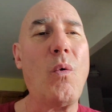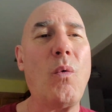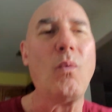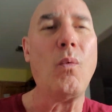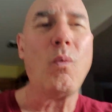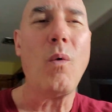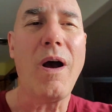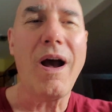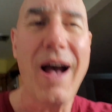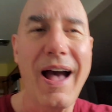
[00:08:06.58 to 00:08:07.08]

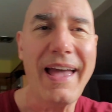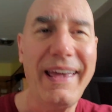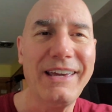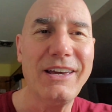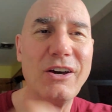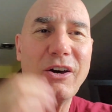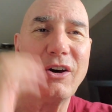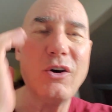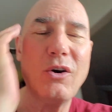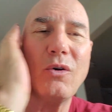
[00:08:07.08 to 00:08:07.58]
Why
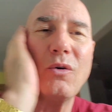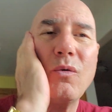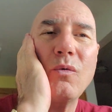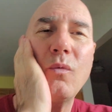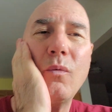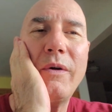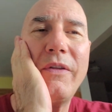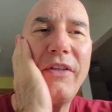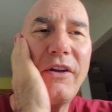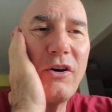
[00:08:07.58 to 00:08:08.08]
go
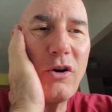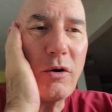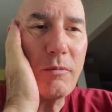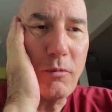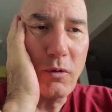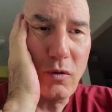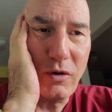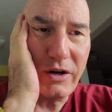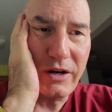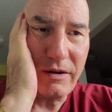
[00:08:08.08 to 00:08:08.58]
with an
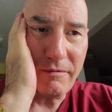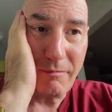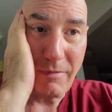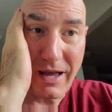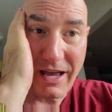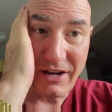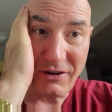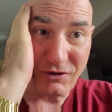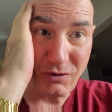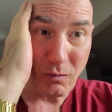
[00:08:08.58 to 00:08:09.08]

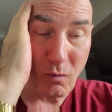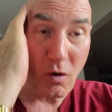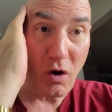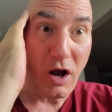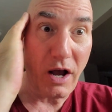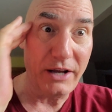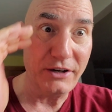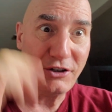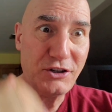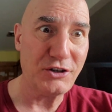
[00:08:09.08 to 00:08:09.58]
homage
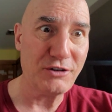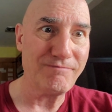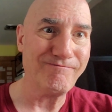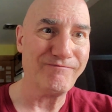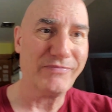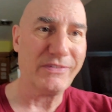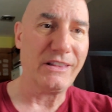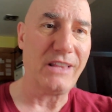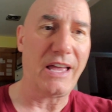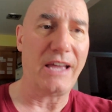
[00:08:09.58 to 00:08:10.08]
watch
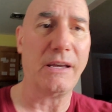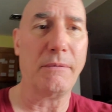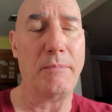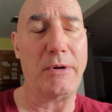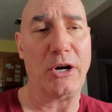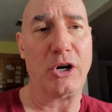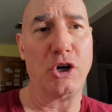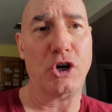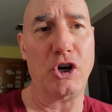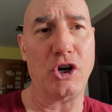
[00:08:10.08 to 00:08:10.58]
like
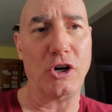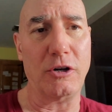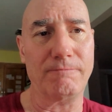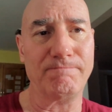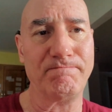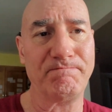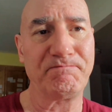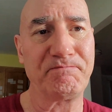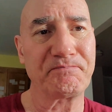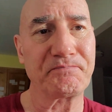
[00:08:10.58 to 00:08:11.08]
MERKUR?
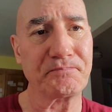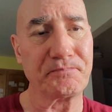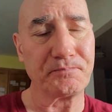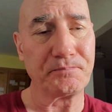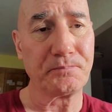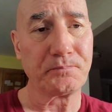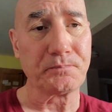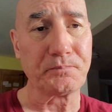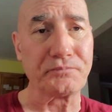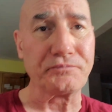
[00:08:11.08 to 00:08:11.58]

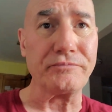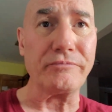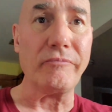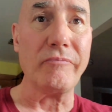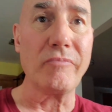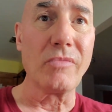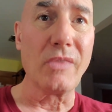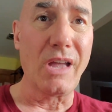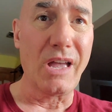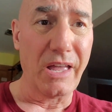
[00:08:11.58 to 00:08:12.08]

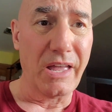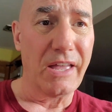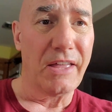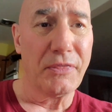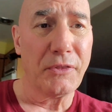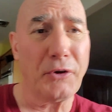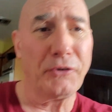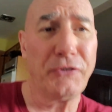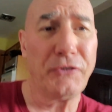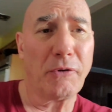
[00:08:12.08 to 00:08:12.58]

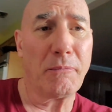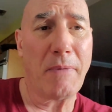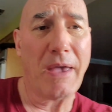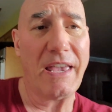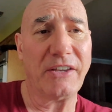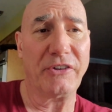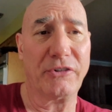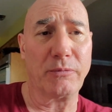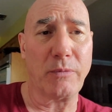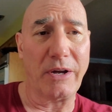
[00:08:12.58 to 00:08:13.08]
Those
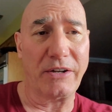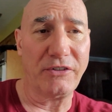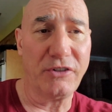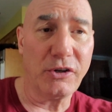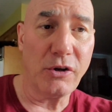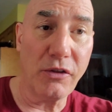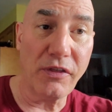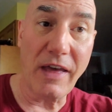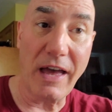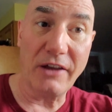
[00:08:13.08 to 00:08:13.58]
Omegas run
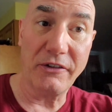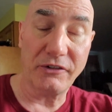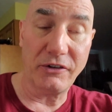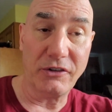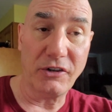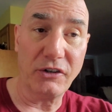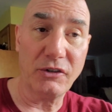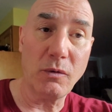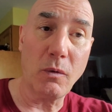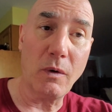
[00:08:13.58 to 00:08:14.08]
$2,000
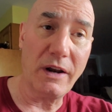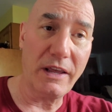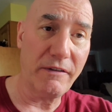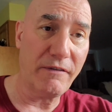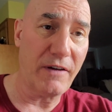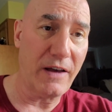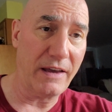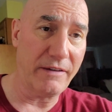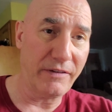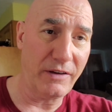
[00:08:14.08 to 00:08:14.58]
to
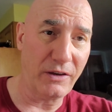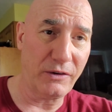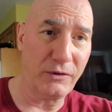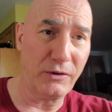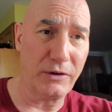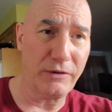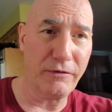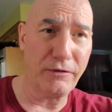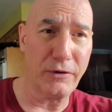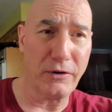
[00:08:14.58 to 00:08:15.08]

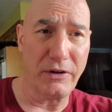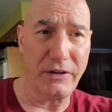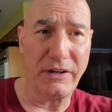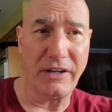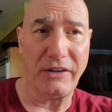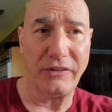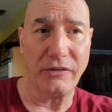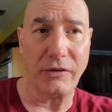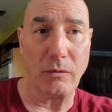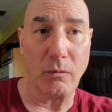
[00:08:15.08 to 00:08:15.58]
$2,500 for a
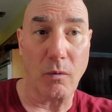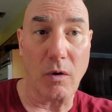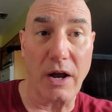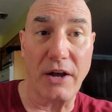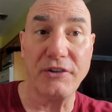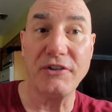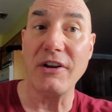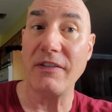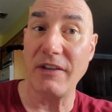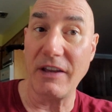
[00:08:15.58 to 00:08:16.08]
decent
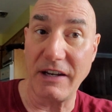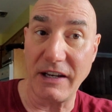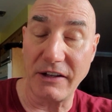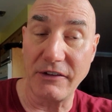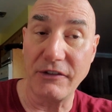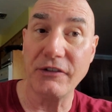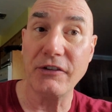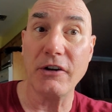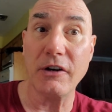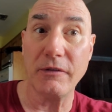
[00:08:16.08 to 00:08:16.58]
watch, and they
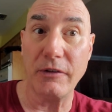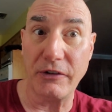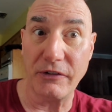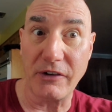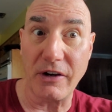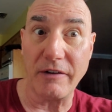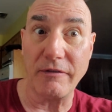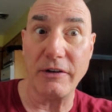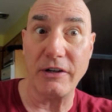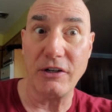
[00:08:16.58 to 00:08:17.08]
need serviced
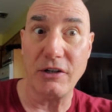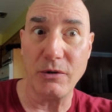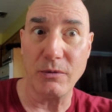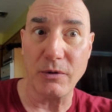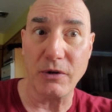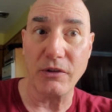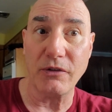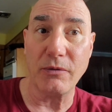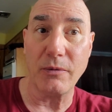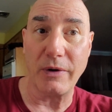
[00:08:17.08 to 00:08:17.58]
every 2
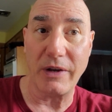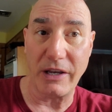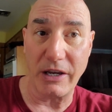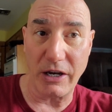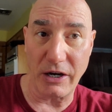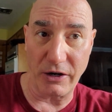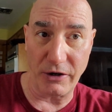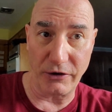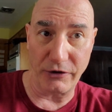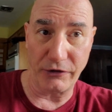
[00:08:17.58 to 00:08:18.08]
or 3
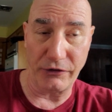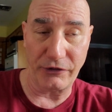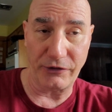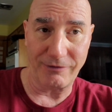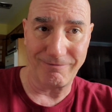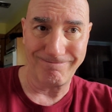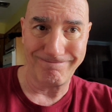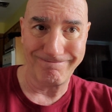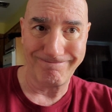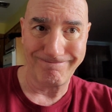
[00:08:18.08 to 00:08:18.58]
years.